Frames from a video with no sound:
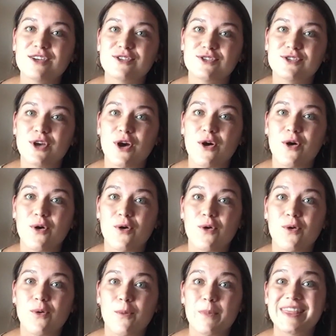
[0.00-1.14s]

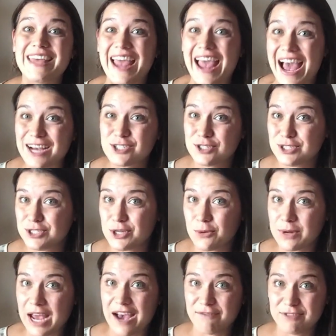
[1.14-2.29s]
But they actually don't
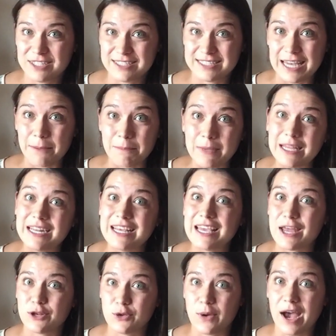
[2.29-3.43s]
have the same meaning,
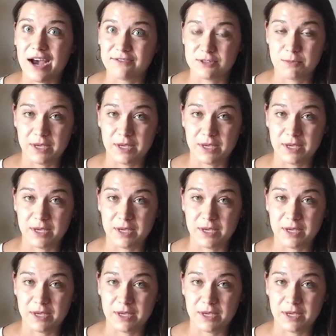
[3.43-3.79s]
and you have to be